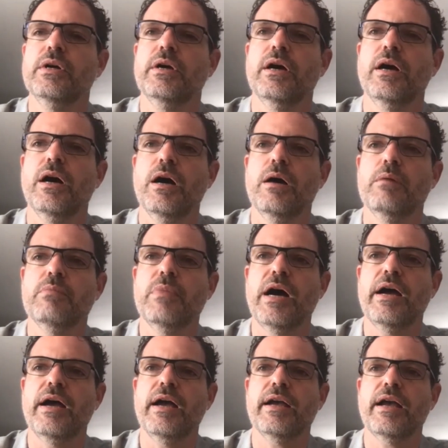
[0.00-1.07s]

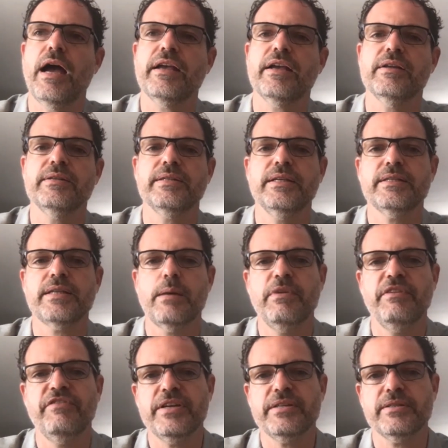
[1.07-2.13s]
I can see some
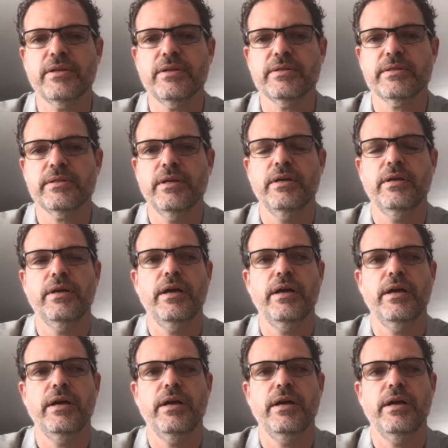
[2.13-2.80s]
investors